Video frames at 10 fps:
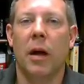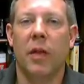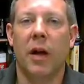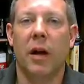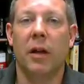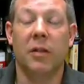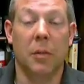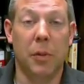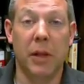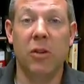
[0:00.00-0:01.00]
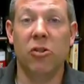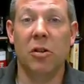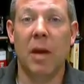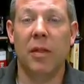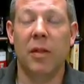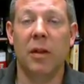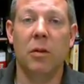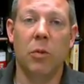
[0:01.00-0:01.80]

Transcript: The depletion method